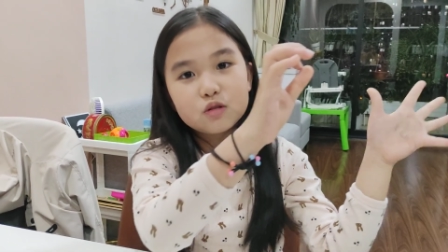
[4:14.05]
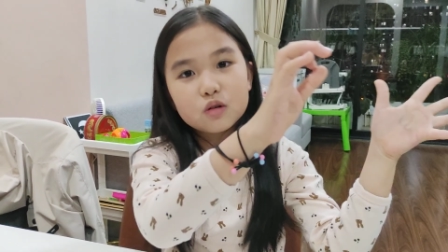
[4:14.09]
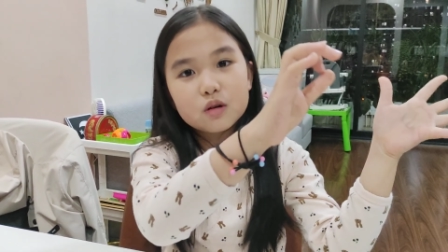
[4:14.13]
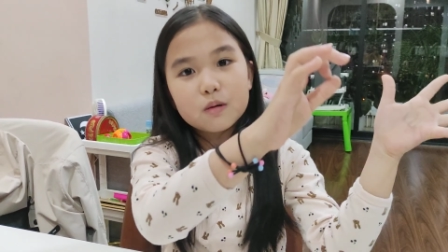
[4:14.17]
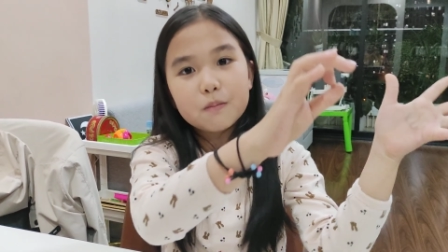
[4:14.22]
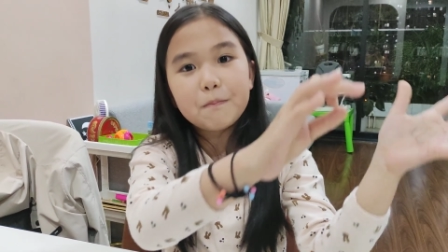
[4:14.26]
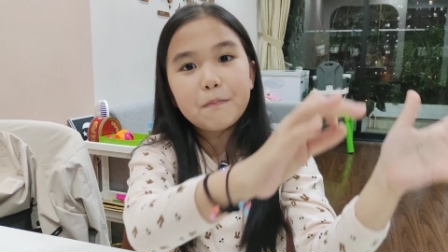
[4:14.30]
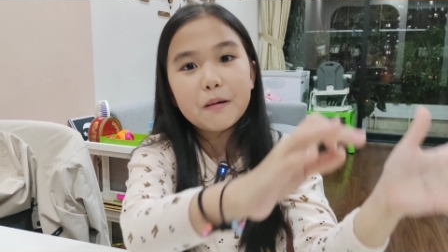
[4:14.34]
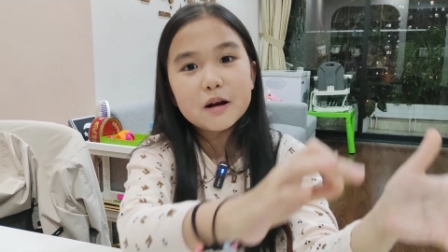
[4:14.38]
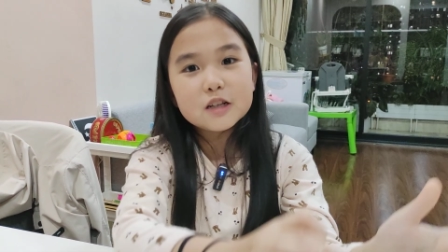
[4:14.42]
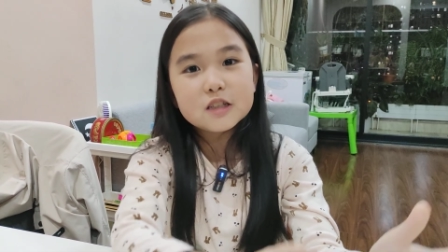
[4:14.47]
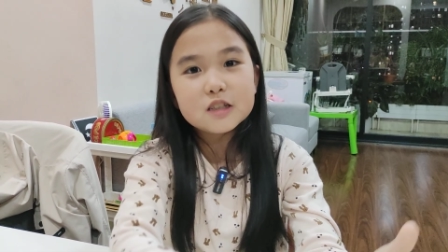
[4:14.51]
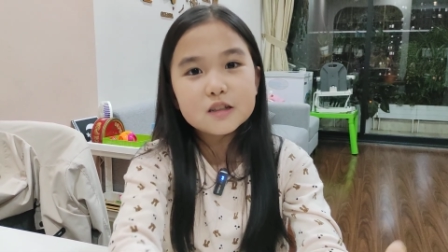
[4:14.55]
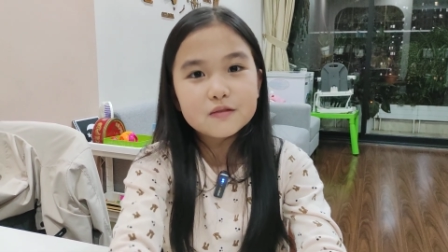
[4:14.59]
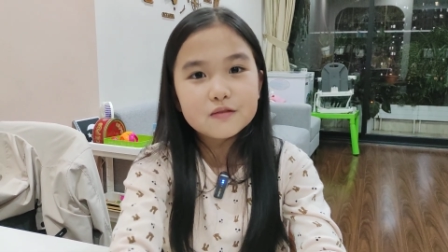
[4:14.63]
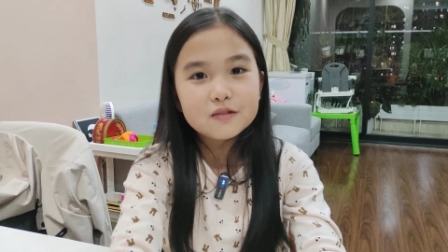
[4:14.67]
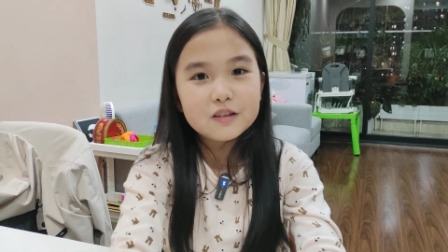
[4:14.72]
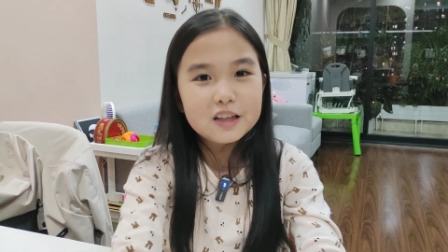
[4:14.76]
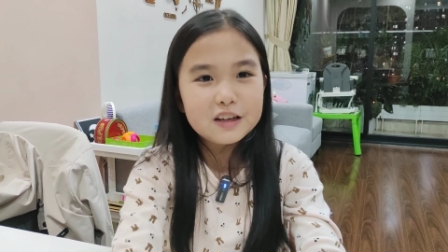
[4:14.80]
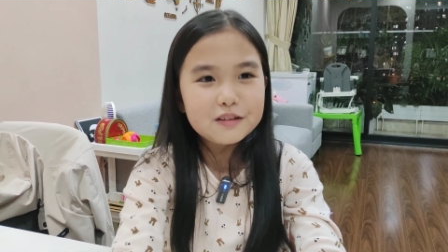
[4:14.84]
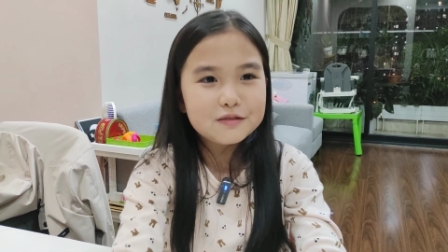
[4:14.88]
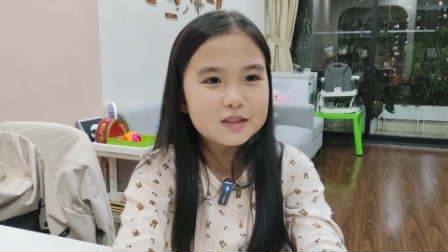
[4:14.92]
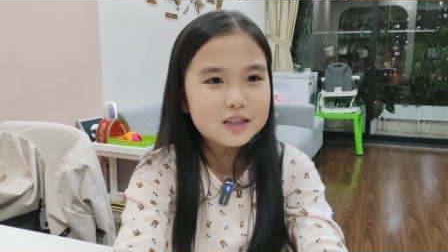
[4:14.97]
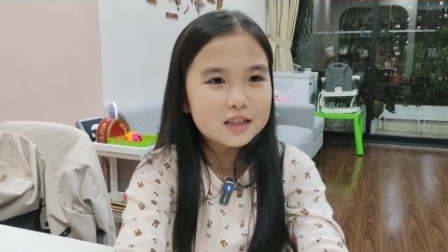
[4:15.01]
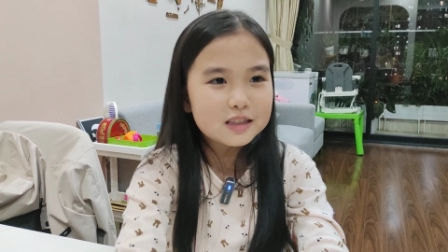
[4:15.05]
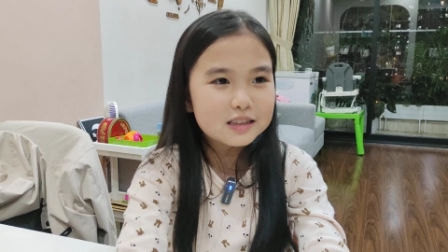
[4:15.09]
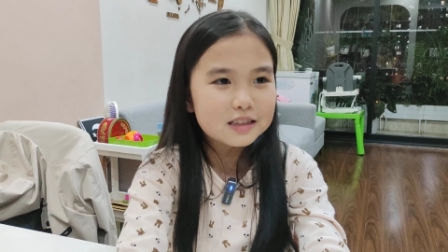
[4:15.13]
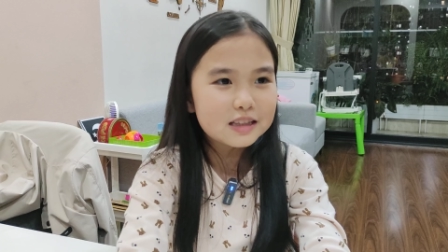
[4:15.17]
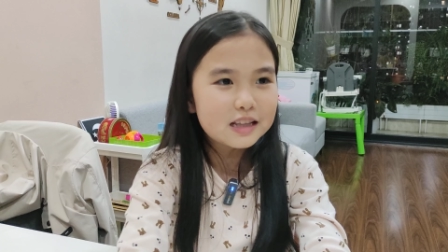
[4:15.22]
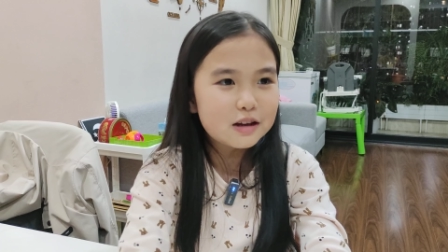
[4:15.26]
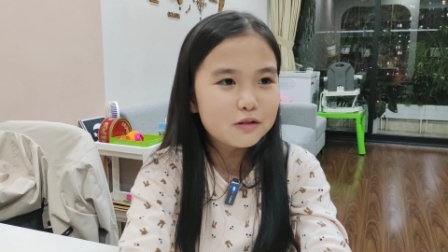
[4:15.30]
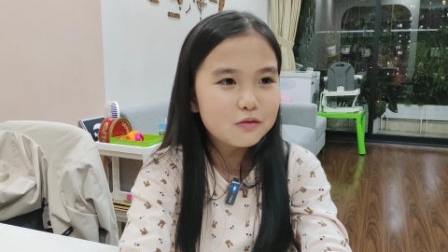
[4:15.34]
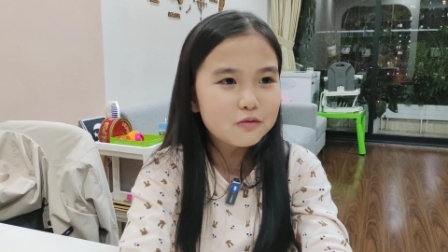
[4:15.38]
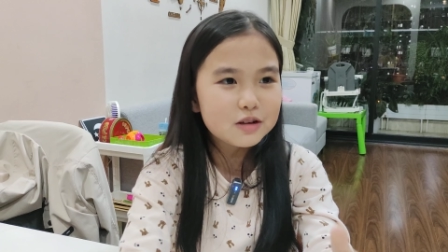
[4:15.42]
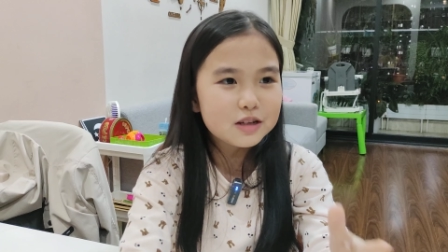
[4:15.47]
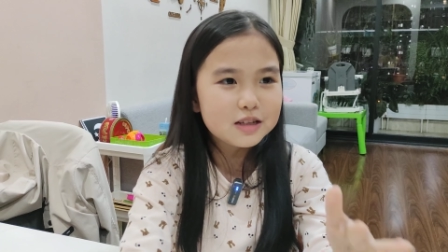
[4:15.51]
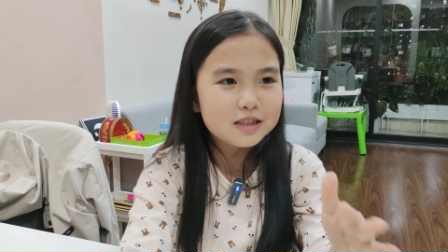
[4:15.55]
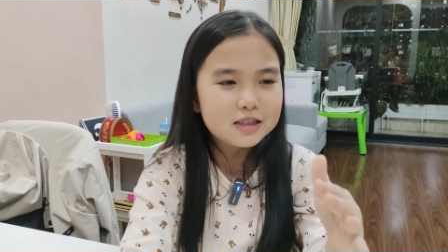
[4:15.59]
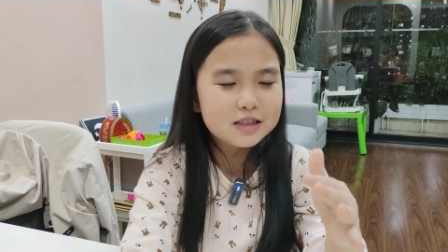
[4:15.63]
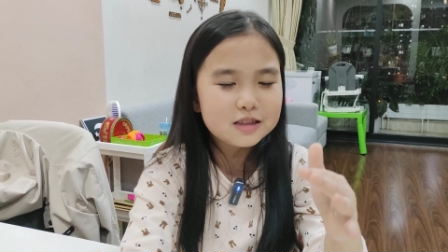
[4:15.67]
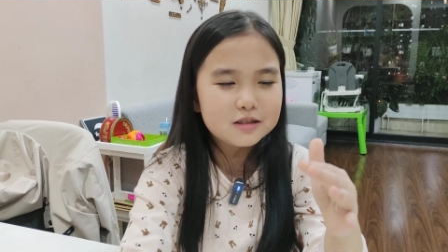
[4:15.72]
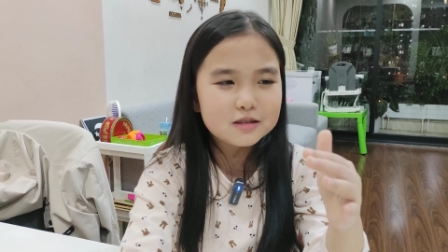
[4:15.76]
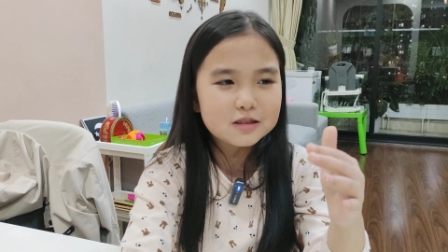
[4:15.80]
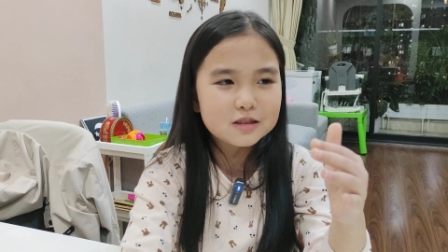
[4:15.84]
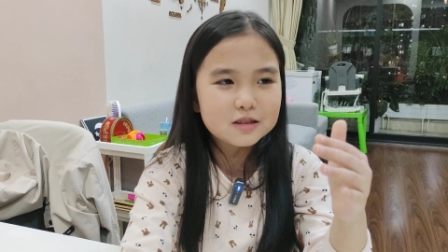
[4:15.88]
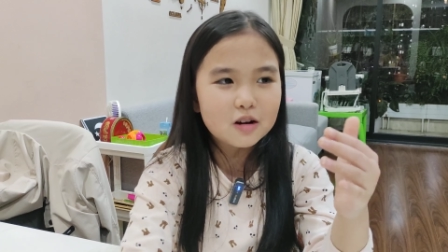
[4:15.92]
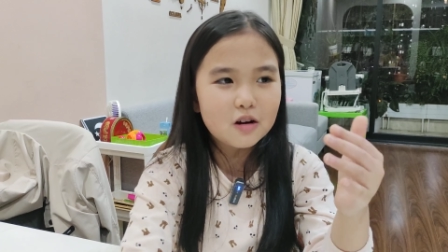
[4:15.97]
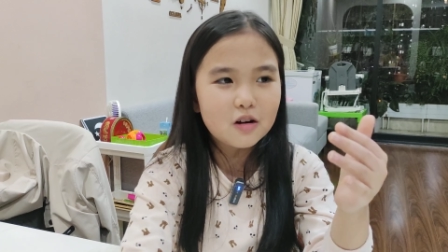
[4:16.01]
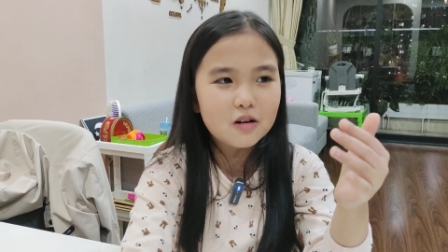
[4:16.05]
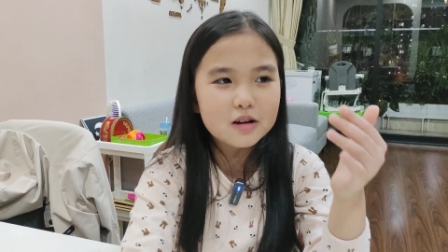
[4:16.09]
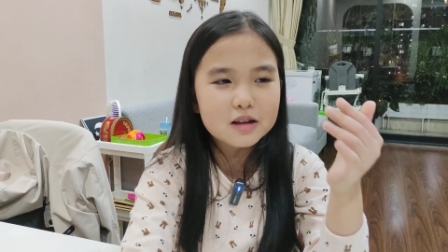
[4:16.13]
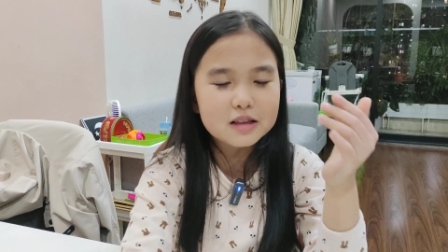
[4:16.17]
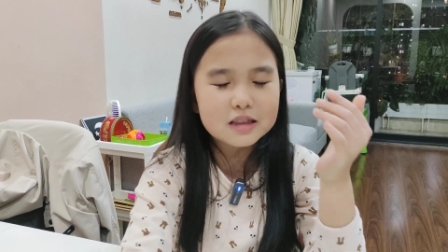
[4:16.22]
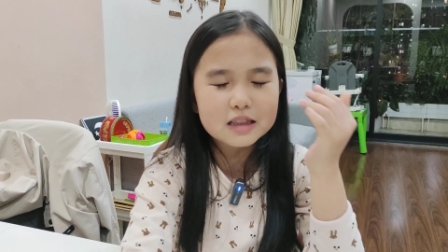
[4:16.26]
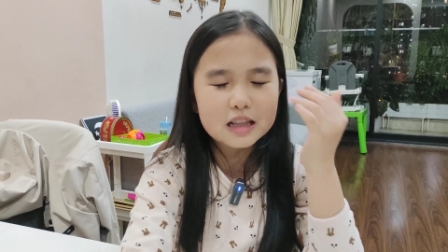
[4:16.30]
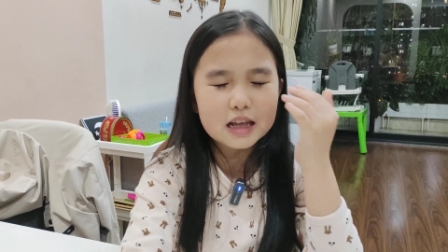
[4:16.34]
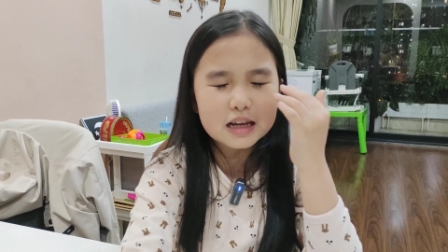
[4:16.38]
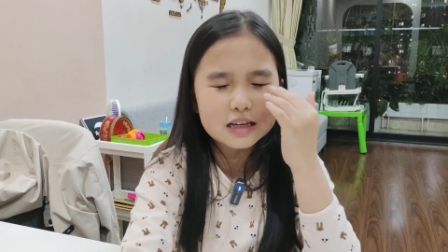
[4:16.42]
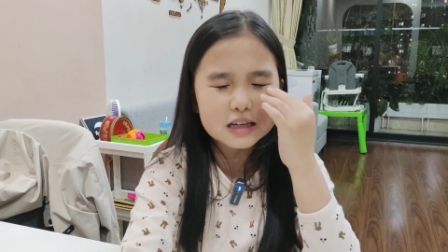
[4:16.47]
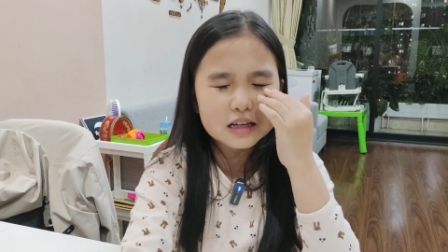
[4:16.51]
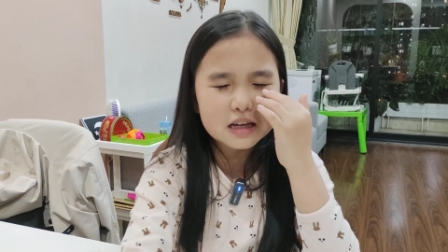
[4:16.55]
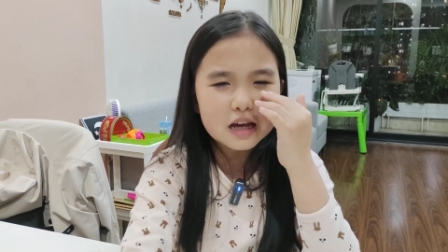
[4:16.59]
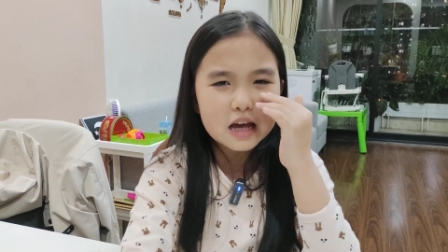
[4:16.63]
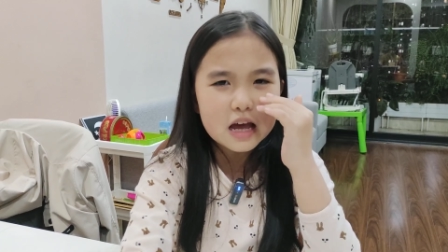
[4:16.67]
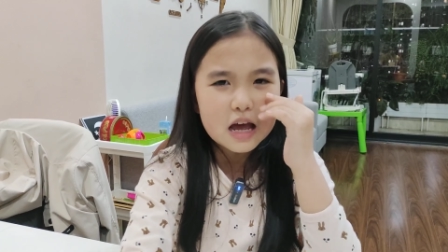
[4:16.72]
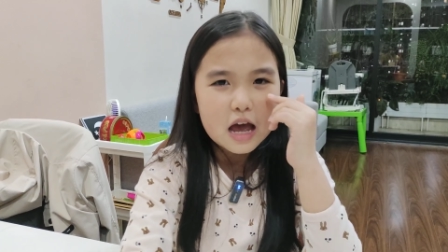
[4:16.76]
a bunch of leaves, and then we saw it like,